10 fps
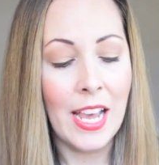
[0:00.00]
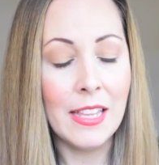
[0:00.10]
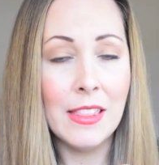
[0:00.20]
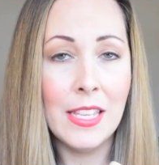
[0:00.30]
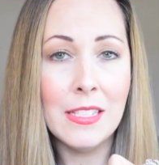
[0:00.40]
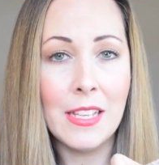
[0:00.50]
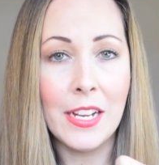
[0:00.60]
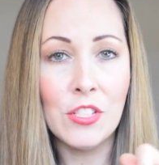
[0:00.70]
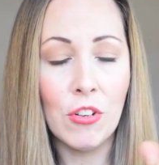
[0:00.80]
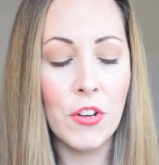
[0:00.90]
And this
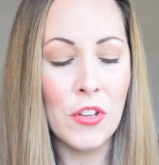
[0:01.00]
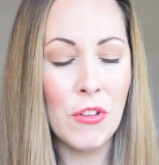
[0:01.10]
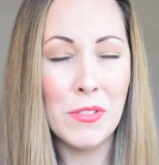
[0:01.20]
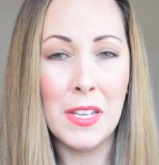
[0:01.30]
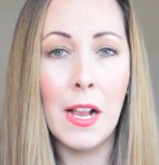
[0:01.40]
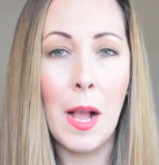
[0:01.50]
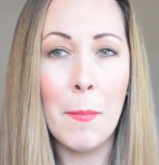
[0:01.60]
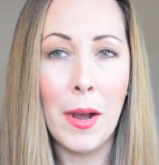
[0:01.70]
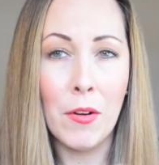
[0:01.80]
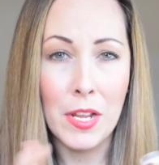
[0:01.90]
I started using
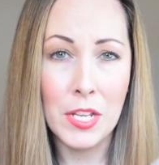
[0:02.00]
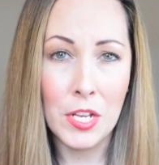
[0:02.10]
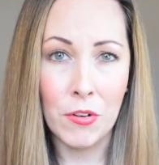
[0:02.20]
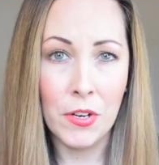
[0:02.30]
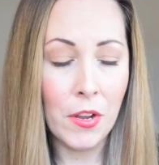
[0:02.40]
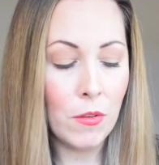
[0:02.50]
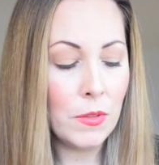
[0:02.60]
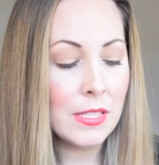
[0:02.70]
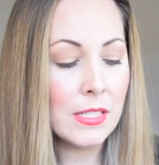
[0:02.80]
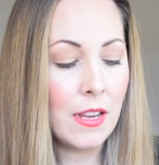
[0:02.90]
about a year ago
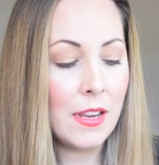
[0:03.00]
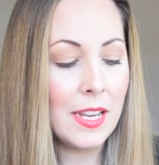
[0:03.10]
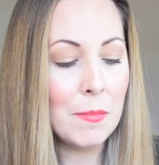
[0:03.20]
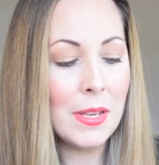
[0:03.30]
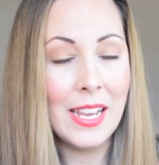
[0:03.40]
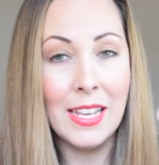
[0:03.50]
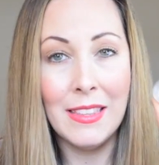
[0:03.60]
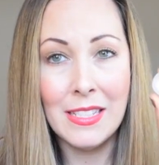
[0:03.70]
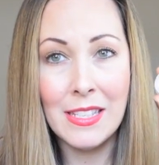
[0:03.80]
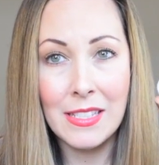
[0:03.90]
this time,
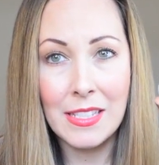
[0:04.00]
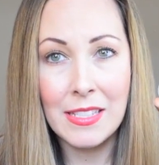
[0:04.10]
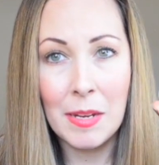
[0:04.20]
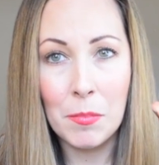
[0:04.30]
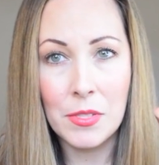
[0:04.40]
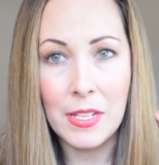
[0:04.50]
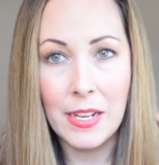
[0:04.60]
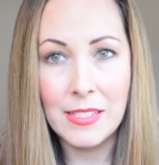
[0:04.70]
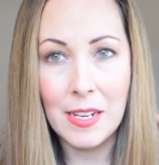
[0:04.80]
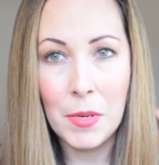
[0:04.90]
and this is a sample
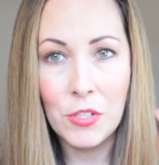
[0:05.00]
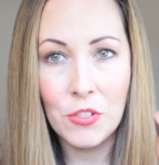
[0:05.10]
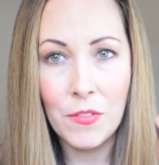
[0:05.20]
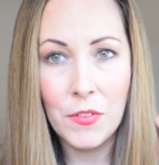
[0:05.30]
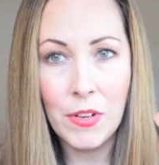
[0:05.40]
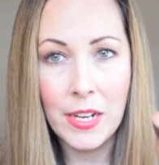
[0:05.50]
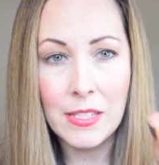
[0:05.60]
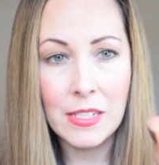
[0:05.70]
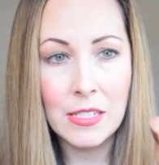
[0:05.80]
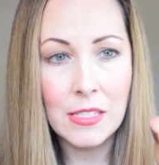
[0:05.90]
size, and I'm not sure if you
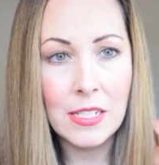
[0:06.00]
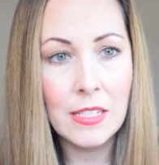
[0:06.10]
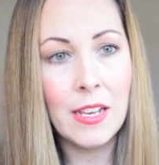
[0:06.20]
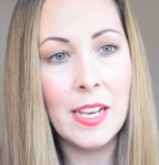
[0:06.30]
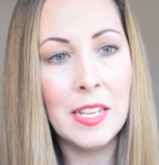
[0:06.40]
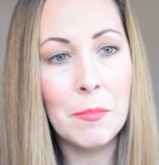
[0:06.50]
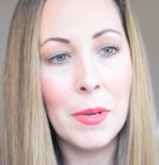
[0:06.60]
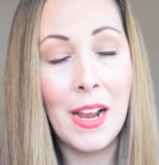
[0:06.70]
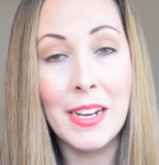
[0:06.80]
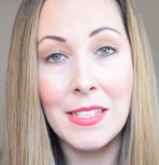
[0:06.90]
guys can see that,
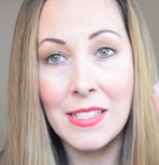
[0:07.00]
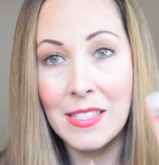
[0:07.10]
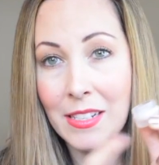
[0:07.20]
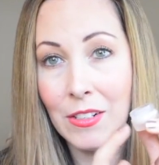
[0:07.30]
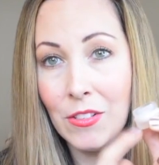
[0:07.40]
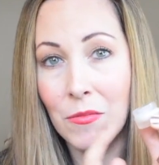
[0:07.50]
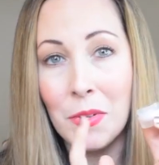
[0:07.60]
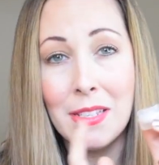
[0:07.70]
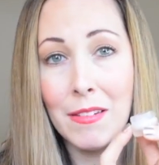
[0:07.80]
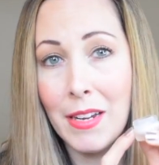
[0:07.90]
but I still,
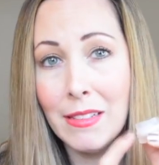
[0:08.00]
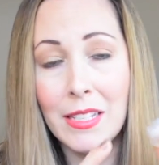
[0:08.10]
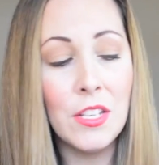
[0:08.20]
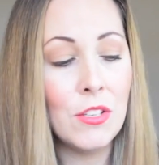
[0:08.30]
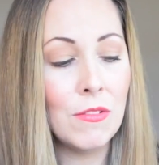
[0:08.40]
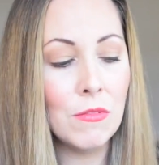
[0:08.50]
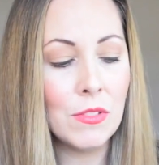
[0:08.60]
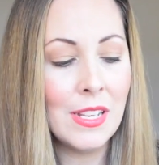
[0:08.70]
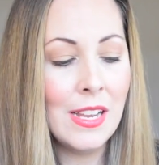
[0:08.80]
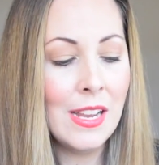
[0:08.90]
with nightly
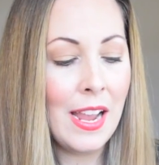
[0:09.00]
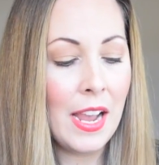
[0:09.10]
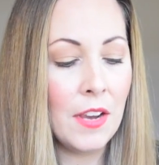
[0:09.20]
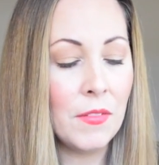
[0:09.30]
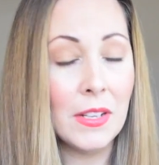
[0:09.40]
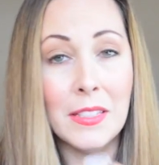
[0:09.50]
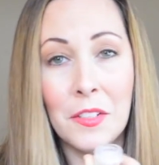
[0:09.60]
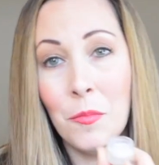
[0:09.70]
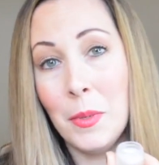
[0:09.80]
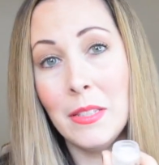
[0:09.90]
use, have a
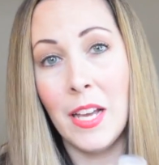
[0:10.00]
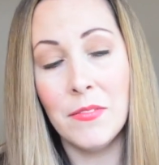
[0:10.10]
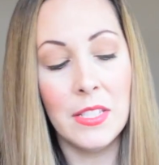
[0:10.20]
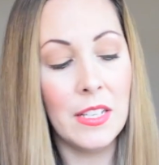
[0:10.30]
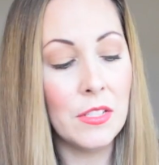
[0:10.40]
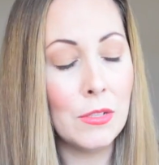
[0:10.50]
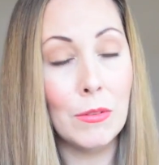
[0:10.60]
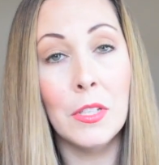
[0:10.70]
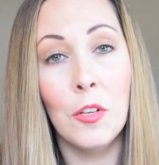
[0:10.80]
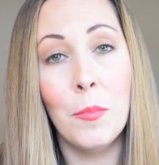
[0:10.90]
little bit left in this, so
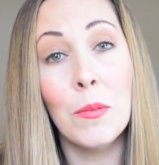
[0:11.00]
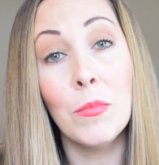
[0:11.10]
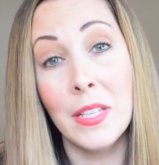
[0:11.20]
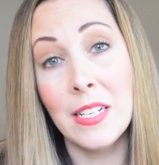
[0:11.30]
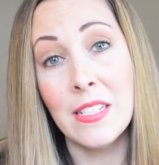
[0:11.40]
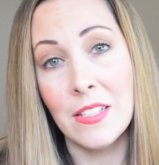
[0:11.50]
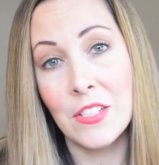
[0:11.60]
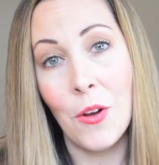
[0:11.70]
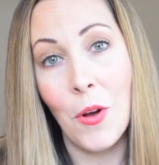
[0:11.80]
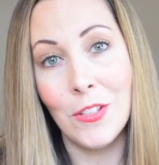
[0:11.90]
a little bit really does
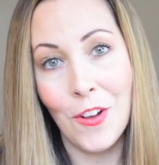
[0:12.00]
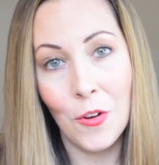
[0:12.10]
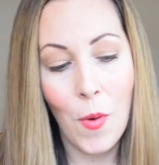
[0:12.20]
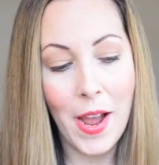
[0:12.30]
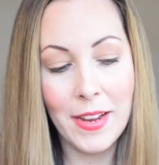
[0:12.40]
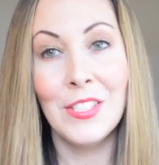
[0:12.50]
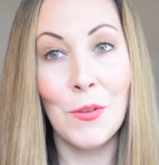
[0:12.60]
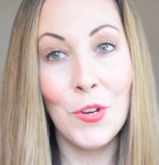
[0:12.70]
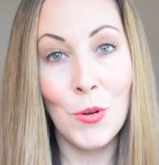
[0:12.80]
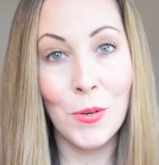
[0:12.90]
go a long way.
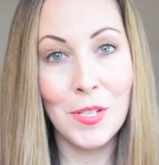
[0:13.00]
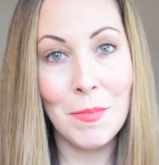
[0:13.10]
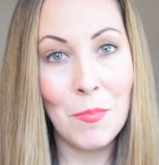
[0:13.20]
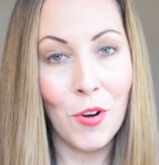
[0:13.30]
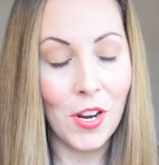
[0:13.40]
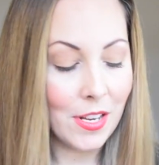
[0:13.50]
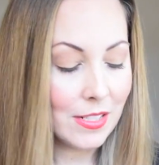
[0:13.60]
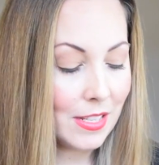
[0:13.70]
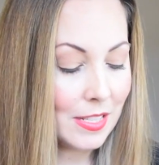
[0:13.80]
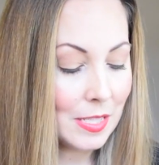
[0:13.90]
So a newer to me
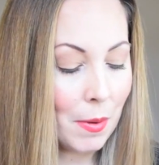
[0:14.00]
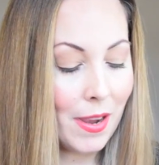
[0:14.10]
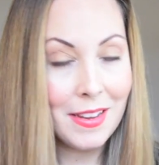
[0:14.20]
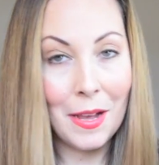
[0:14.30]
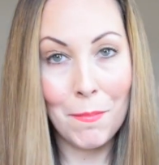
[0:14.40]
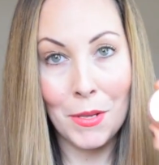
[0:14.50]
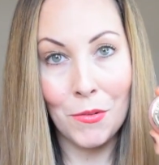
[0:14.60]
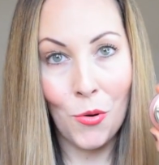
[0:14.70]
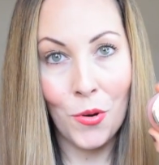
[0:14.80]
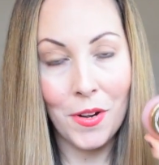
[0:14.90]
product is by
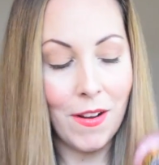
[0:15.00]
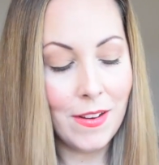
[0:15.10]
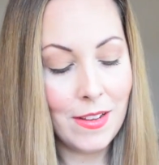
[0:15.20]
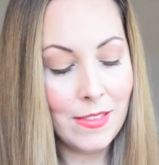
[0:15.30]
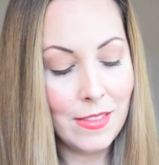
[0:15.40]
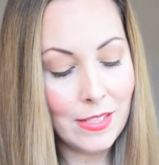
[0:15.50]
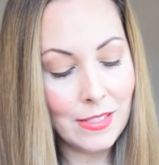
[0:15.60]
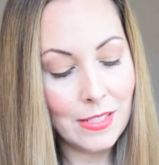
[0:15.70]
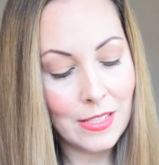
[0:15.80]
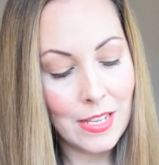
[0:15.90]
Emile Cordon.
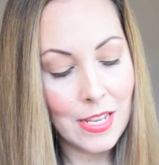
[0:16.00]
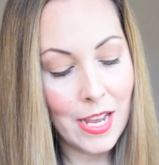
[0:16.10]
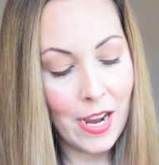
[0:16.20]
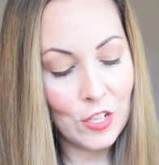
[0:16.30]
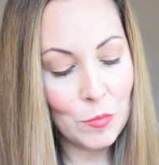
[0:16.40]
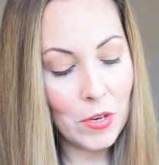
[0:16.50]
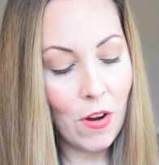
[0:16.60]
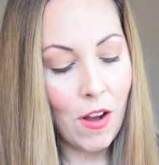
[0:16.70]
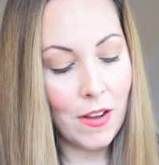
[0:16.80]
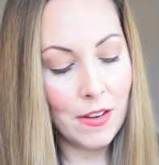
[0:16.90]
This is the Cashmere
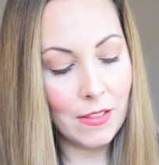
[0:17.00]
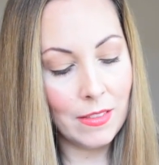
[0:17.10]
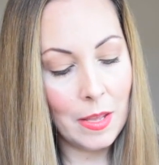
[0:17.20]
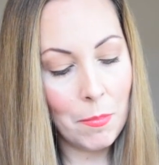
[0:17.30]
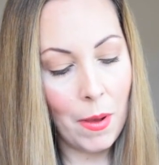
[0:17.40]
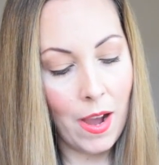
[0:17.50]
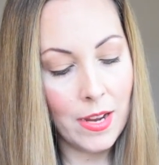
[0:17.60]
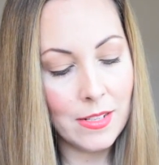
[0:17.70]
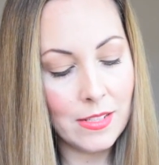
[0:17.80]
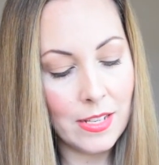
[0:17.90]
On Lip Pot